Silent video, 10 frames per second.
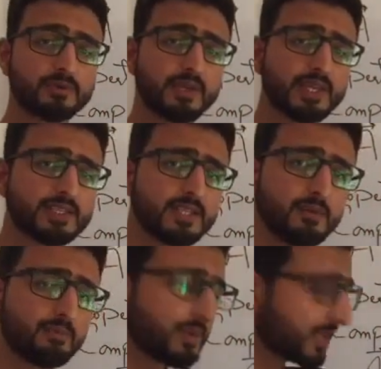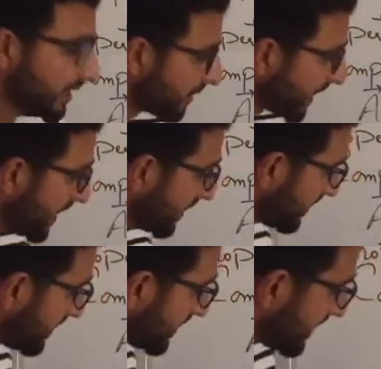We can simply
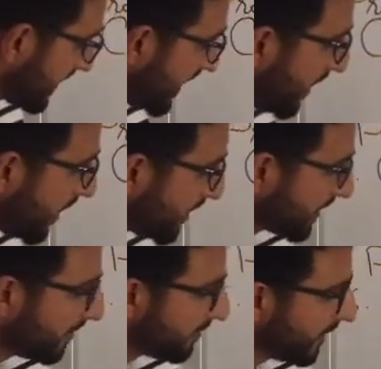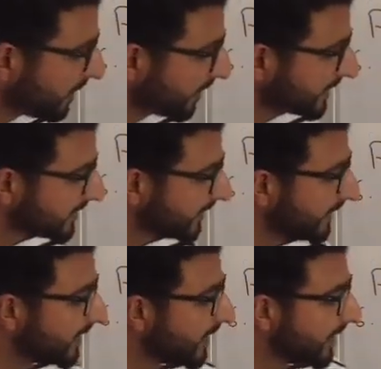write this A dot of B cross
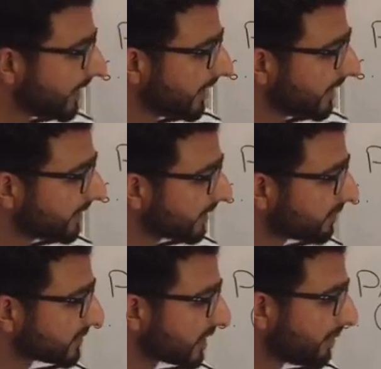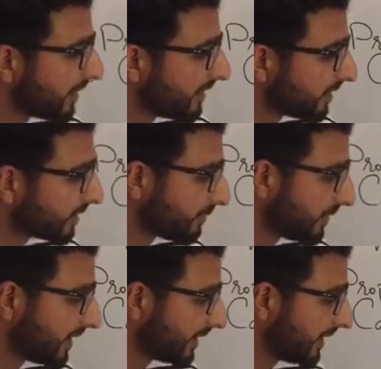C in terms of a
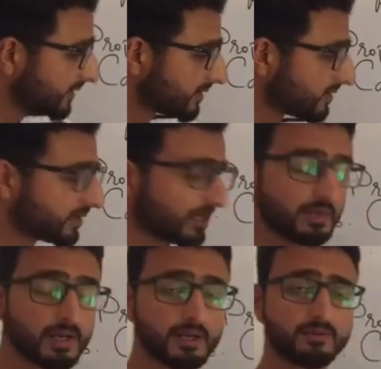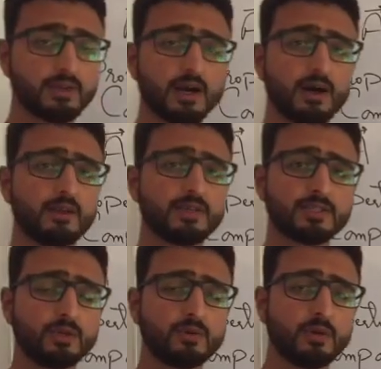determinant, and this determinant will always
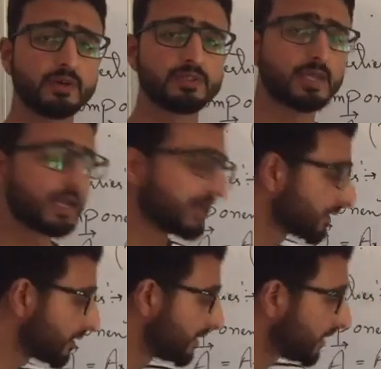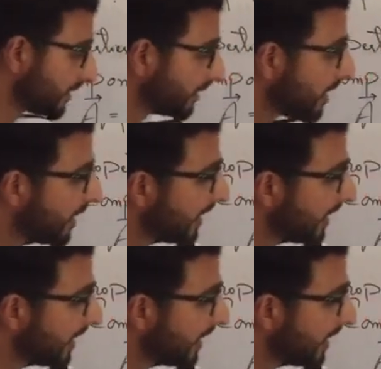give you a scalar quantity.